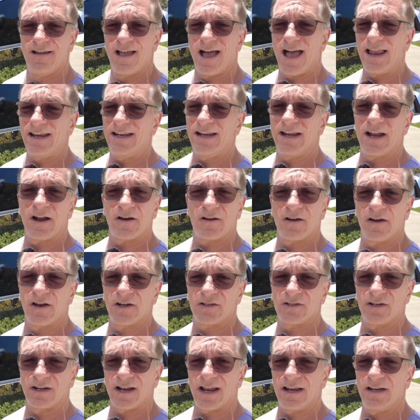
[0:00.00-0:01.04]
I need air
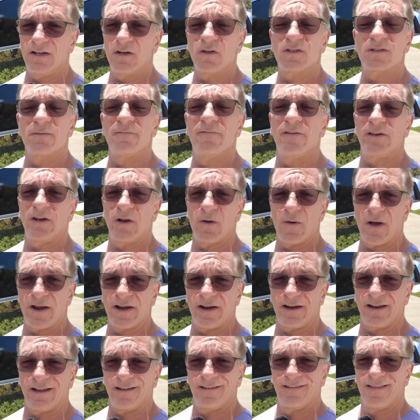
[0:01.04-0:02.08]
conditioning. I need to do some video
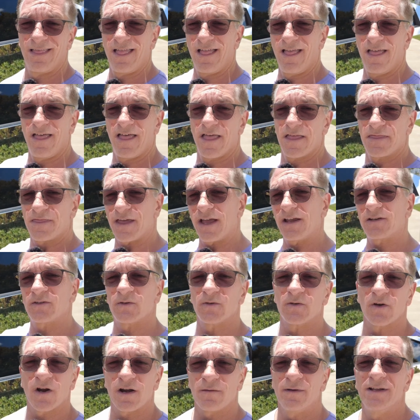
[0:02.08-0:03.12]
editing. Thanks for
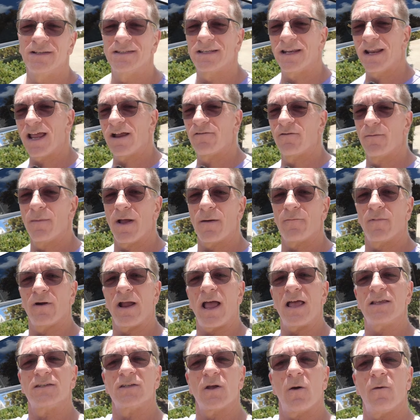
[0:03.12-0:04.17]
joining me today. Remember,
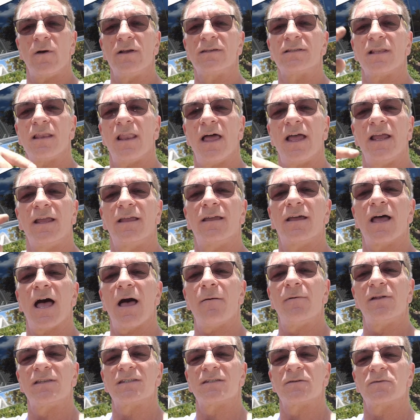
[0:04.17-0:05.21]
as always, like,
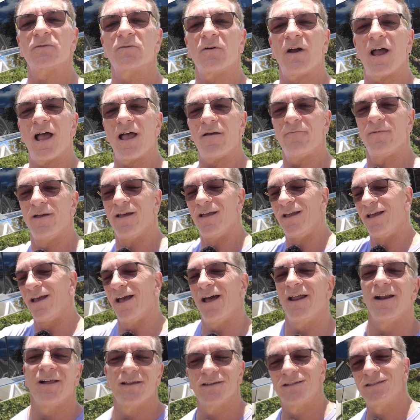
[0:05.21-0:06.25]
comment, subscribe,
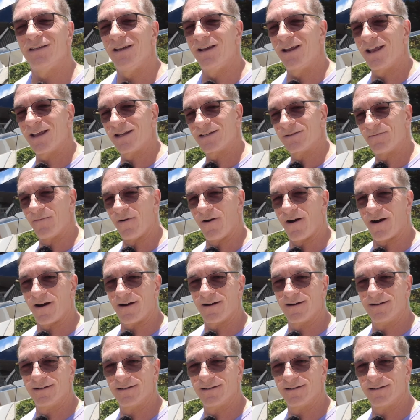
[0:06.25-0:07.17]
and I'll see you again tomorrow.